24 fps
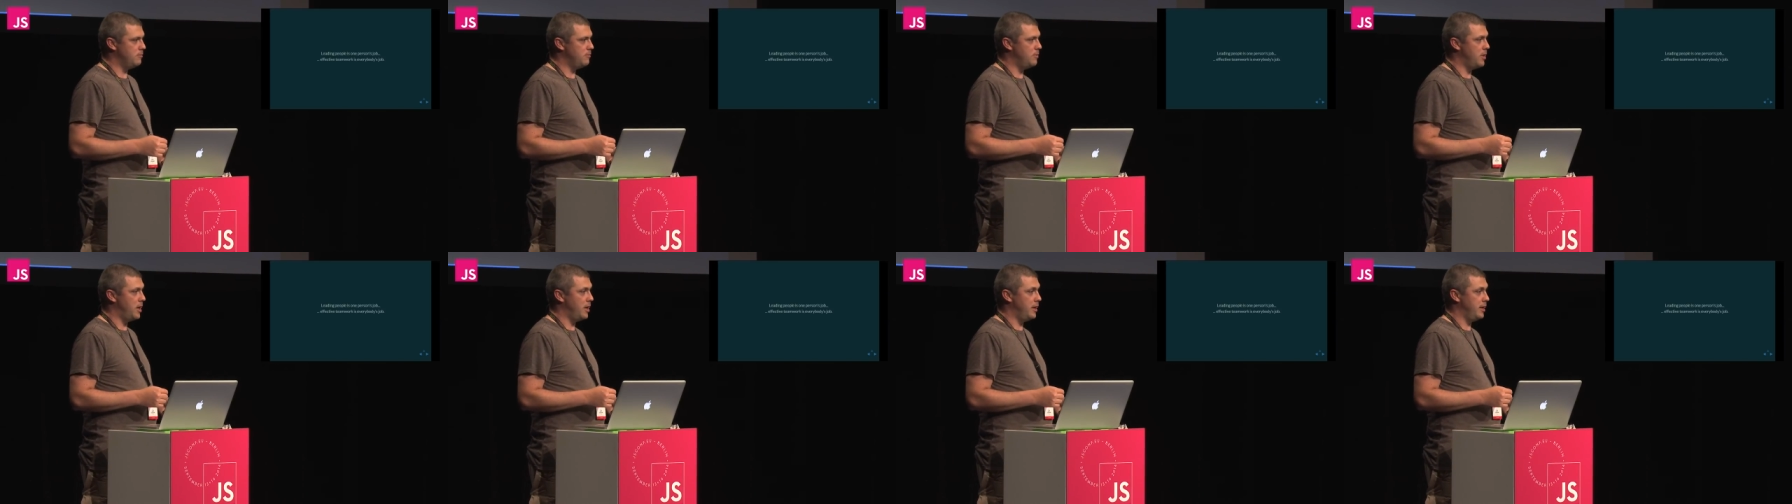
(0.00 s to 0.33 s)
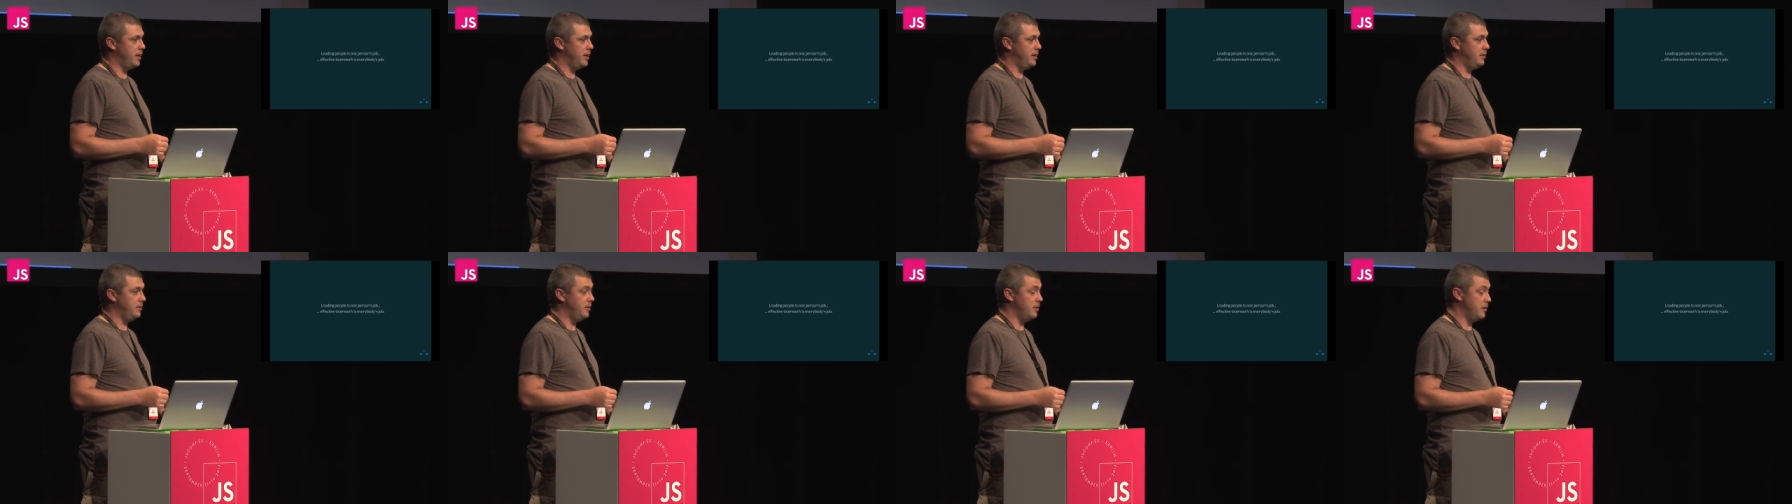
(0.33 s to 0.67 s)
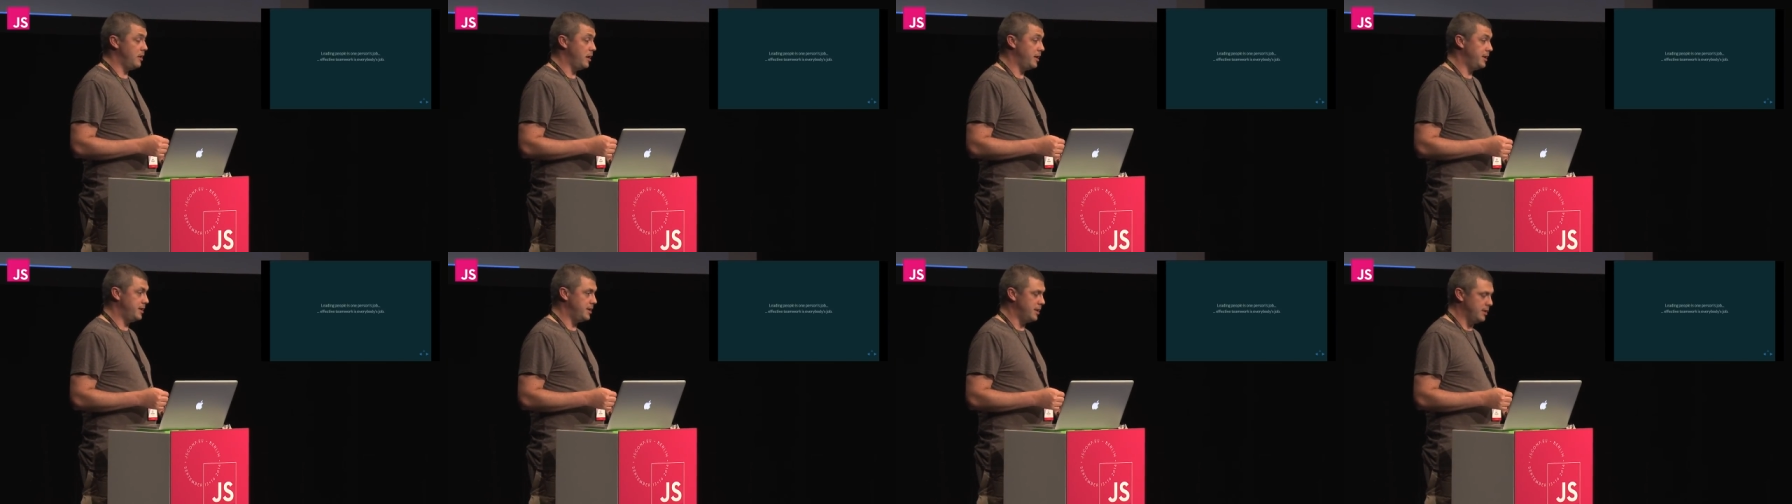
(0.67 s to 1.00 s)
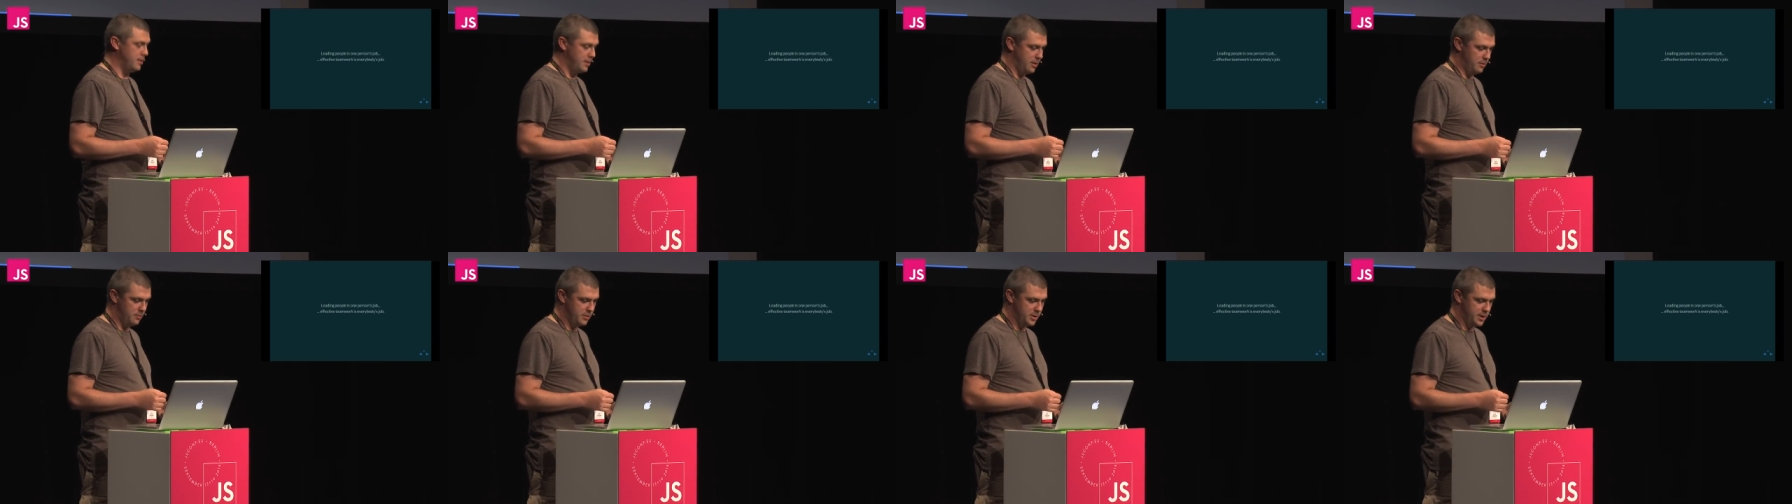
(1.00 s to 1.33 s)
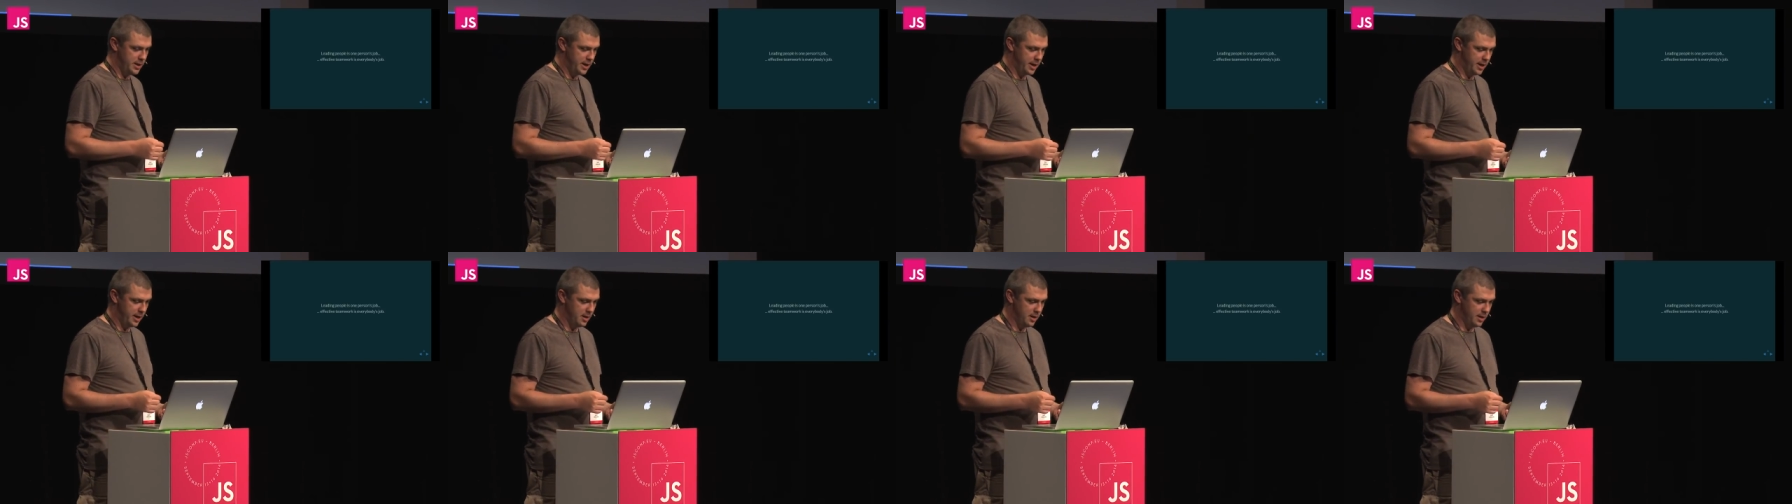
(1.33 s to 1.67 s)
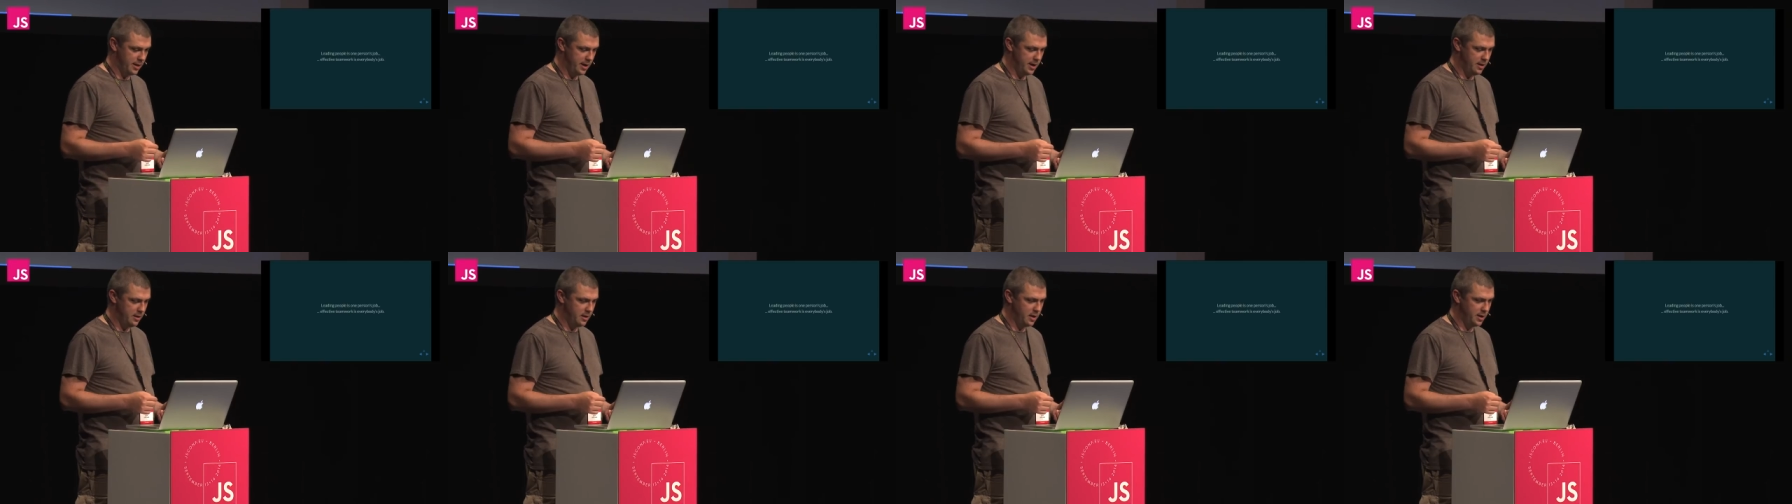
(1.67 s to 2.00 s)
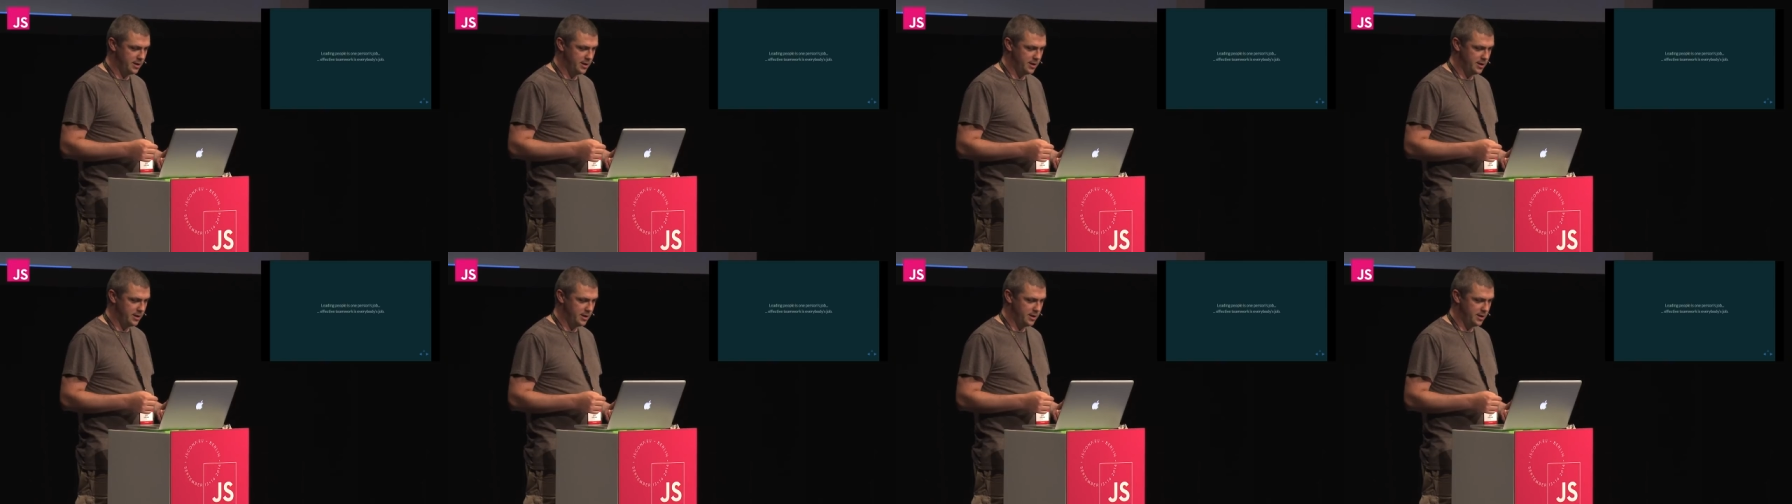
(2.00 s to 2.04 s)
by United in particular in